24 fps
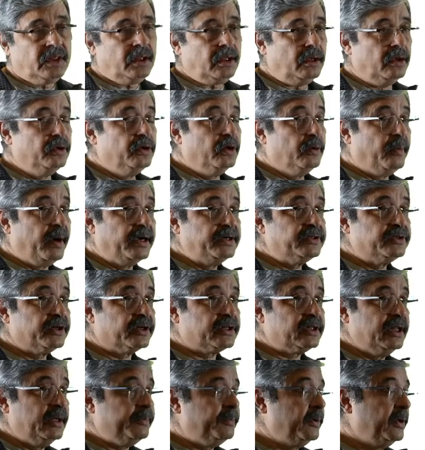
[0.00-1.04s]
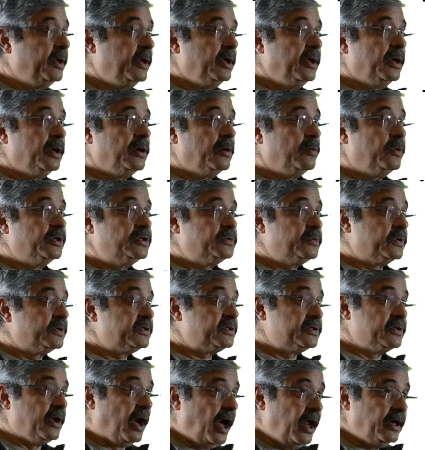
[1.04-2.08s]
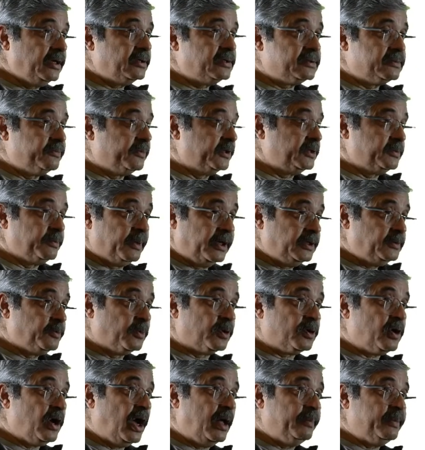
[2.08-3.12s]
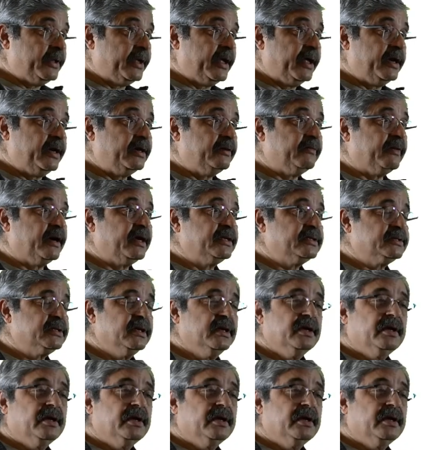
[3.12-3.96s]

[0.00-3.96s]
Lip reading: mitral clip, which was much more complicated device,